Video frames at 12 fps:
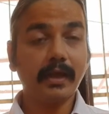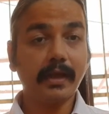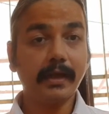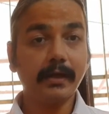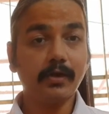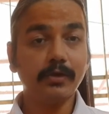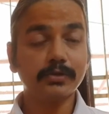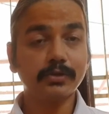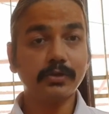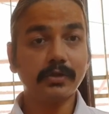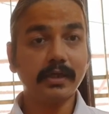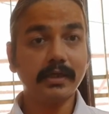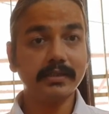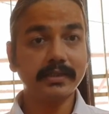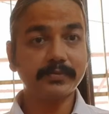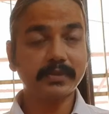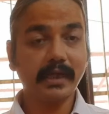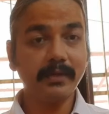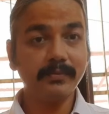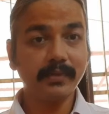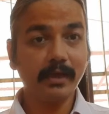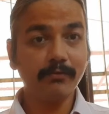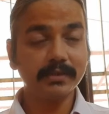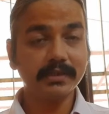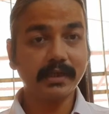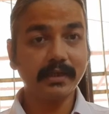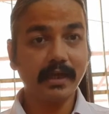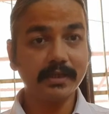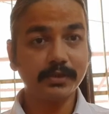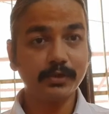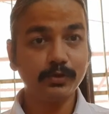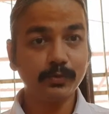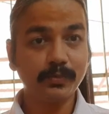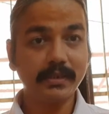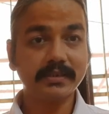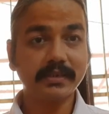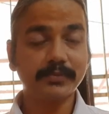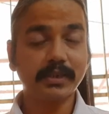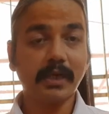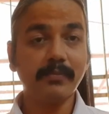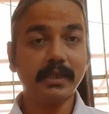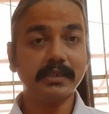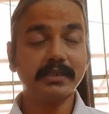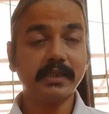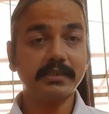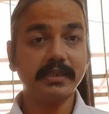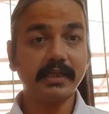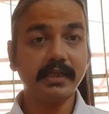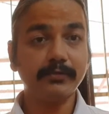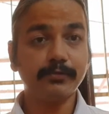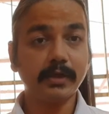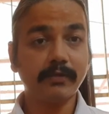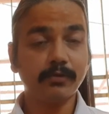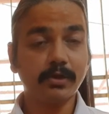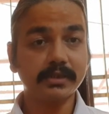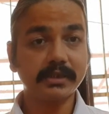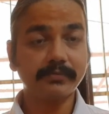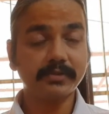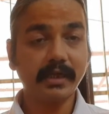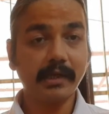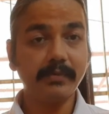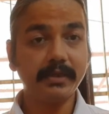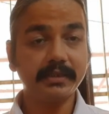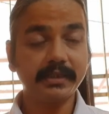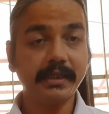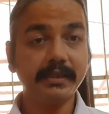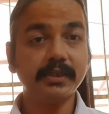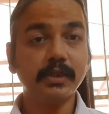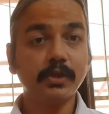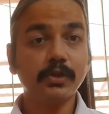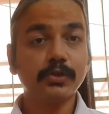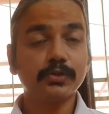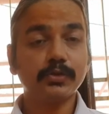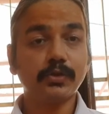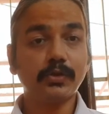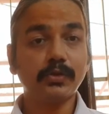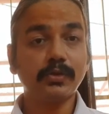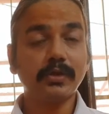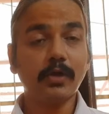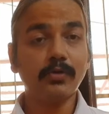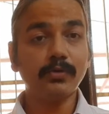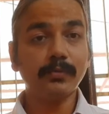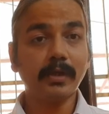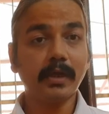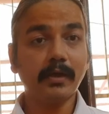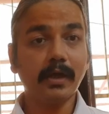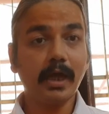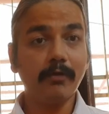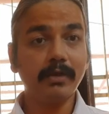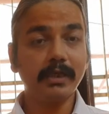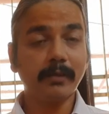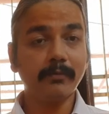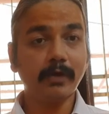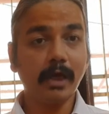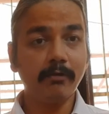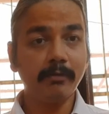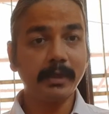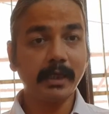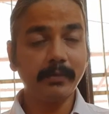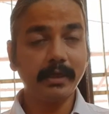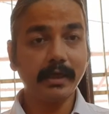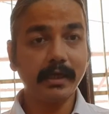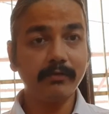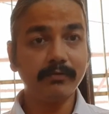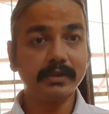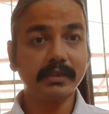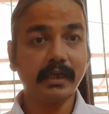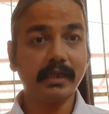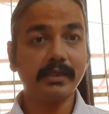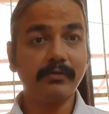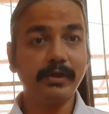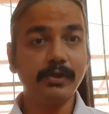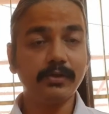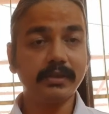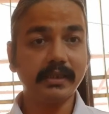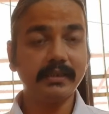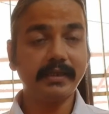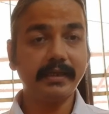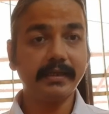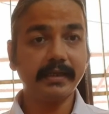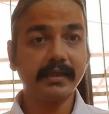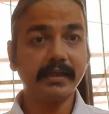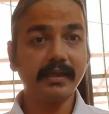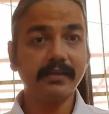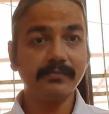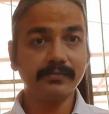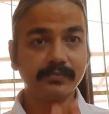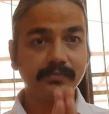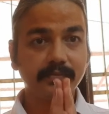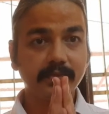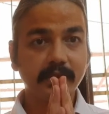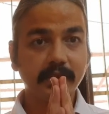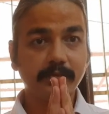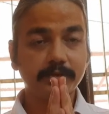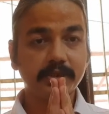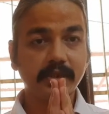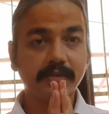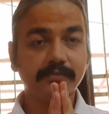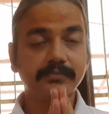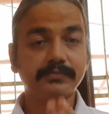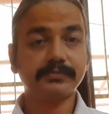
and also uh, subscribe i once again ask you to please subscribe my ch channel if you have not subscribed it yet so now uh, i will i will be coming again with another video till then take care namaskar